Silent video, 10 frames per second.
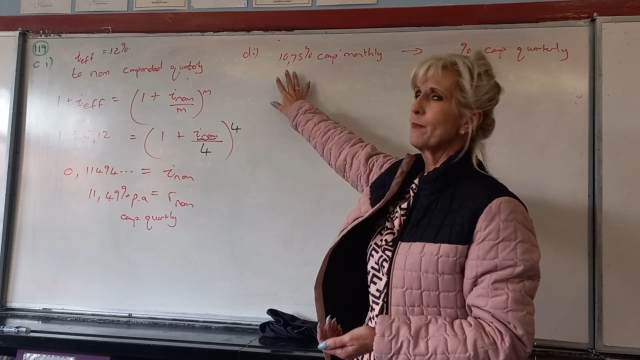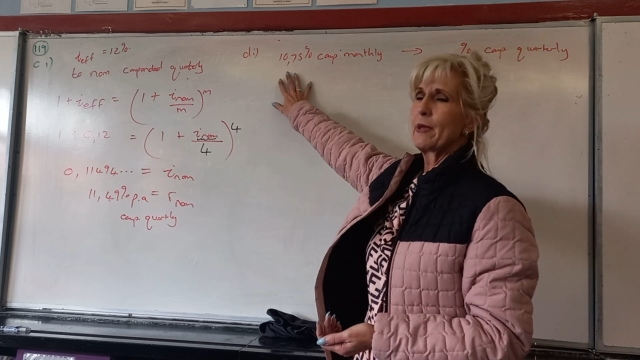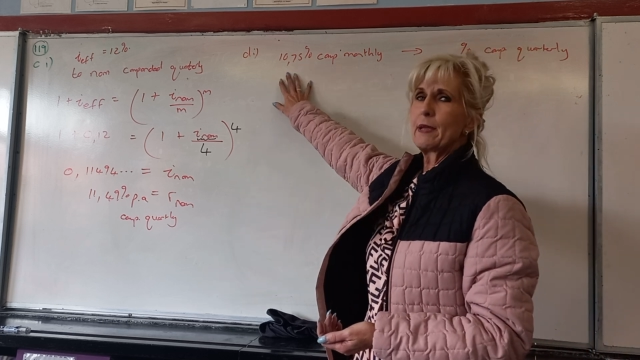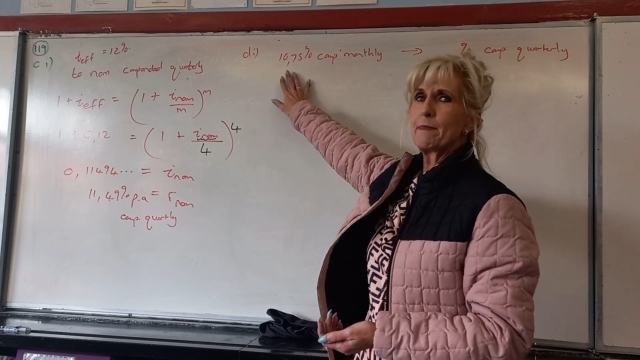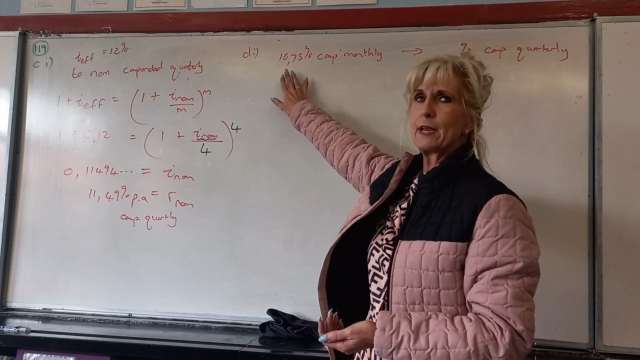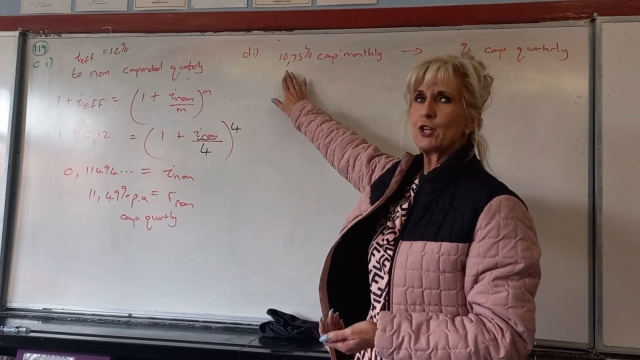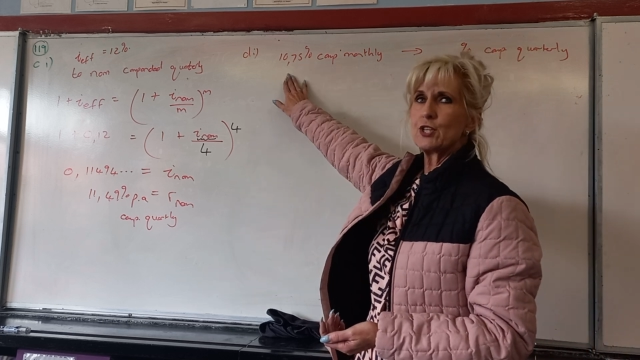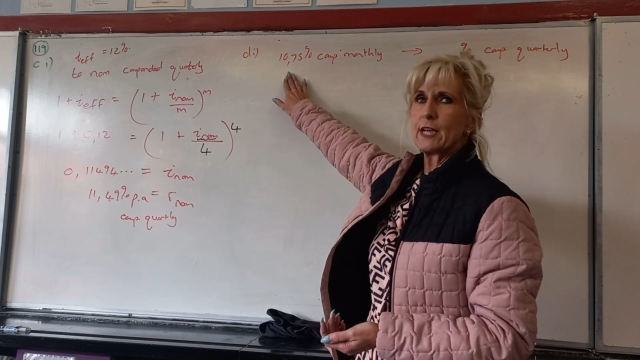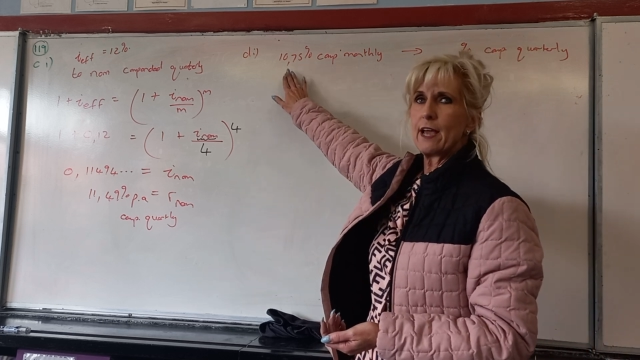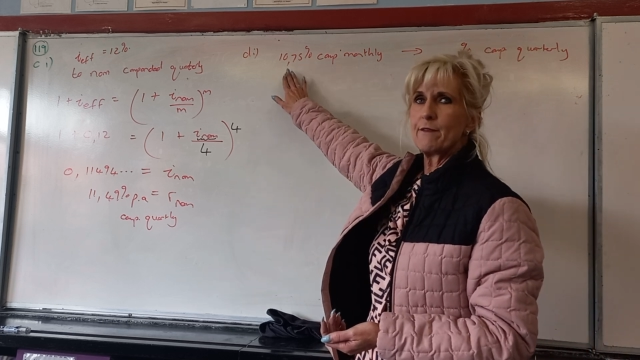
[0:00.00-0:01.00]
bank manager
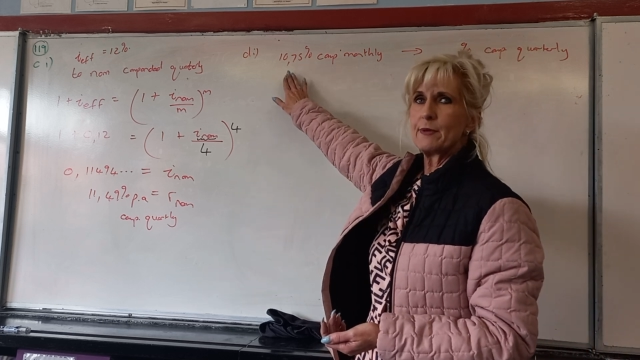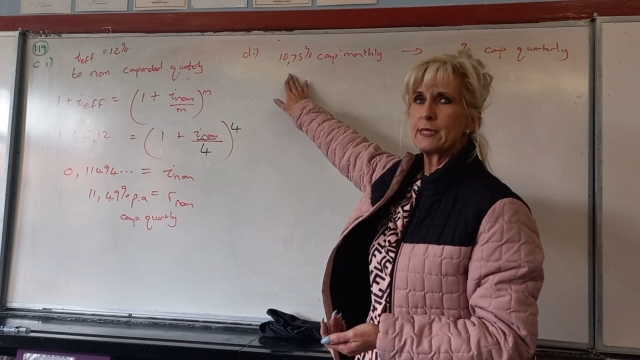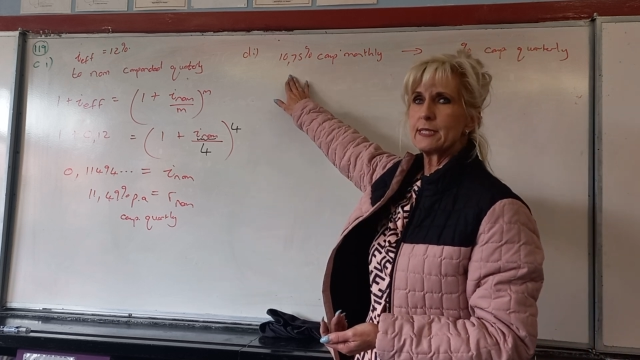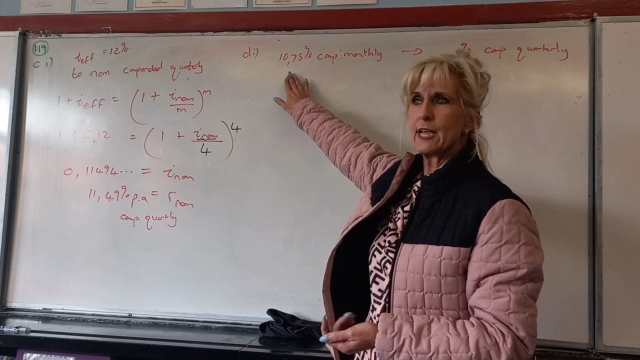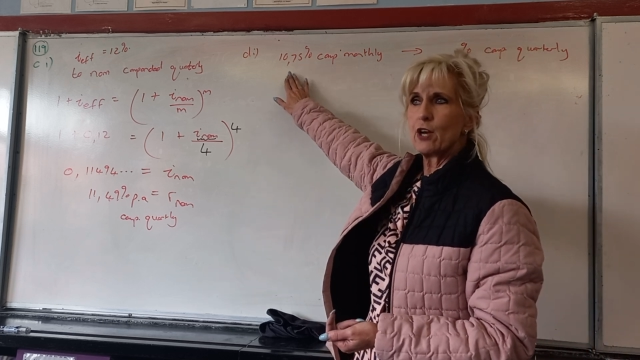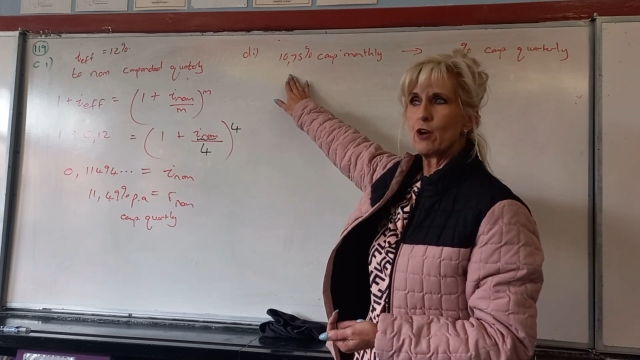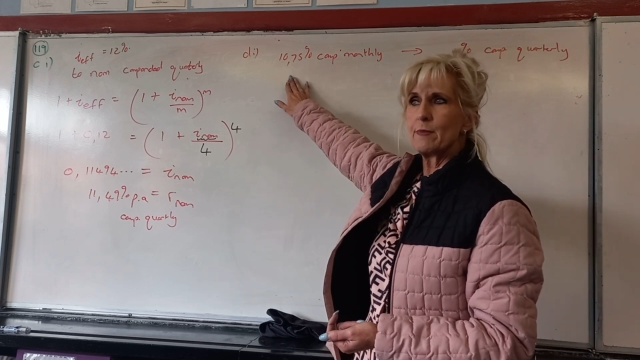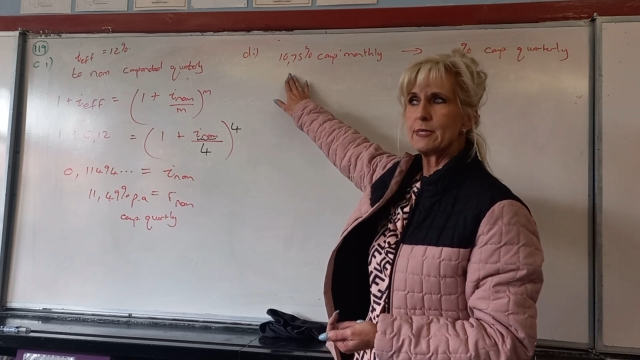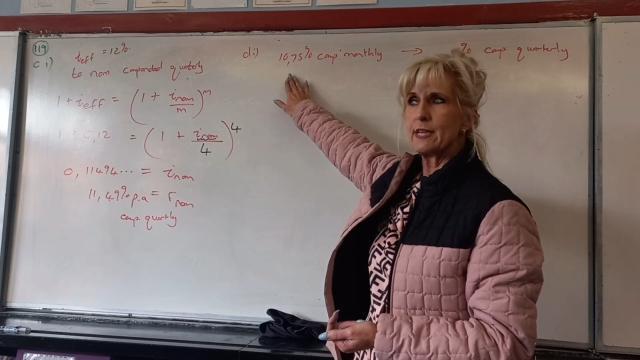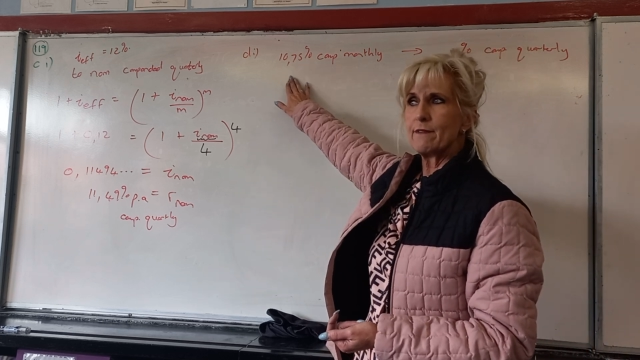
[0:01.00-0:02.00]
gave me is
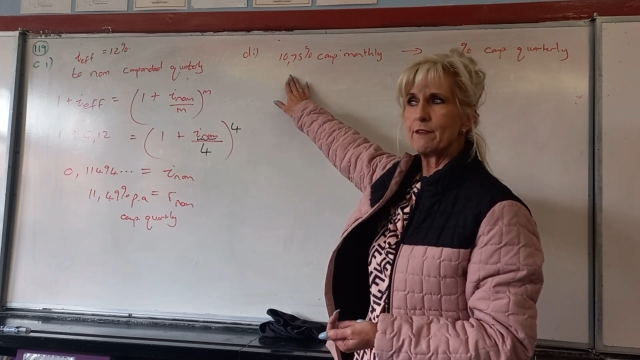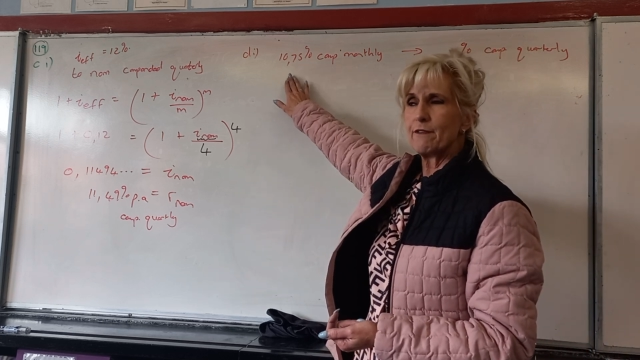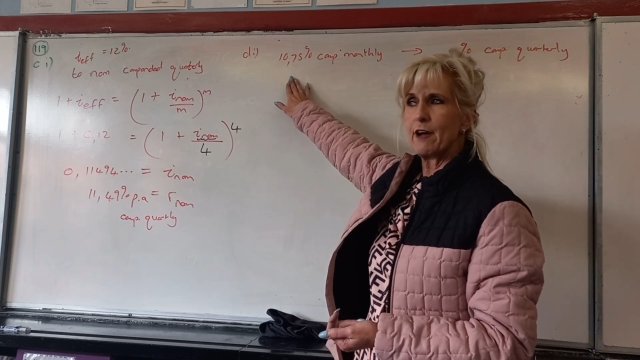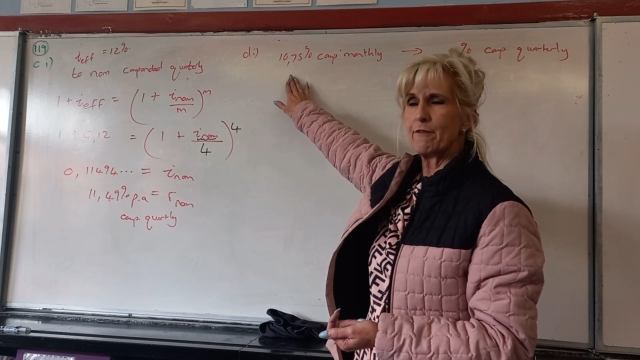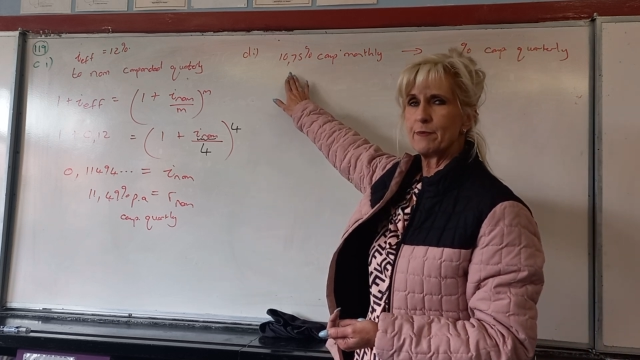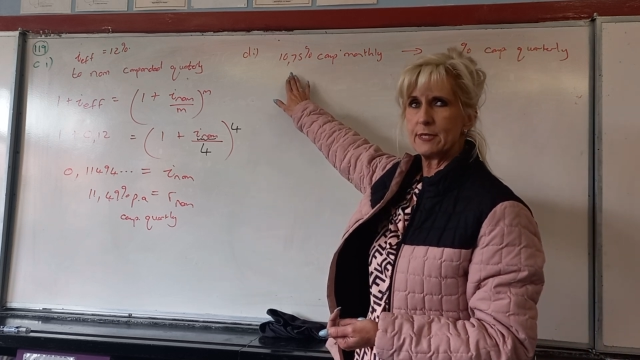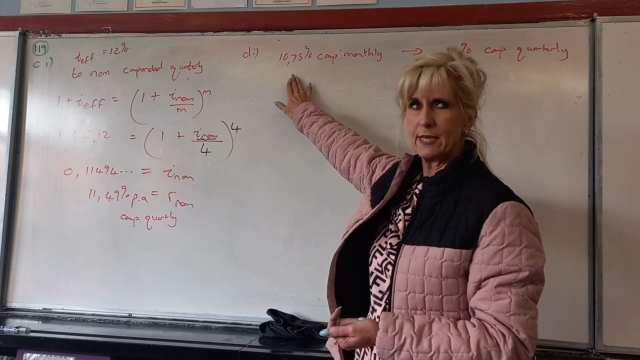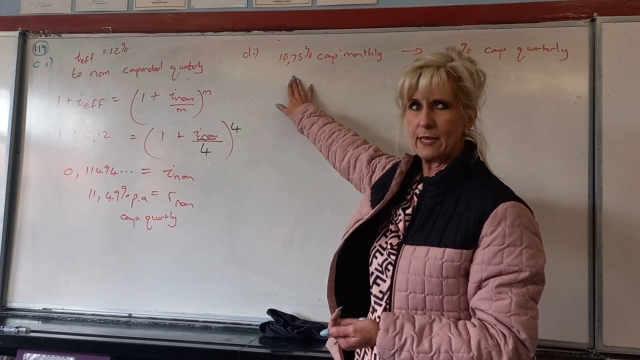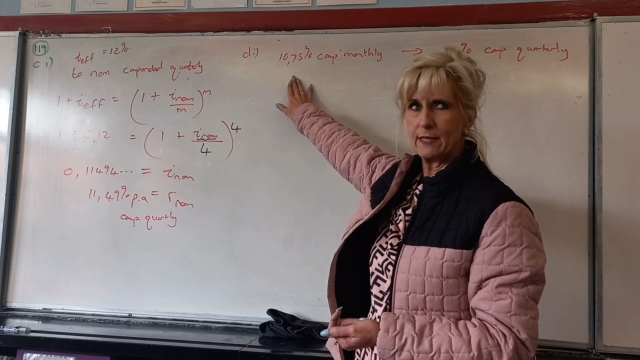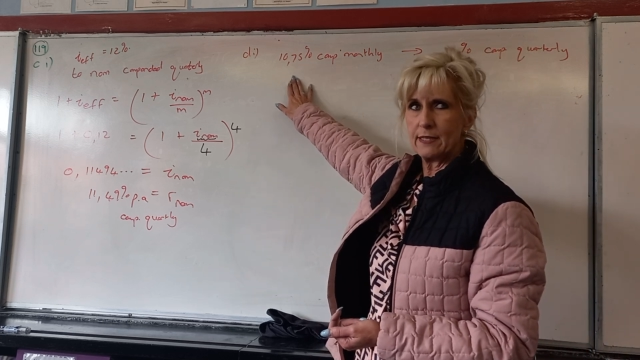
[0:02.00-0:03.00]
10,75%.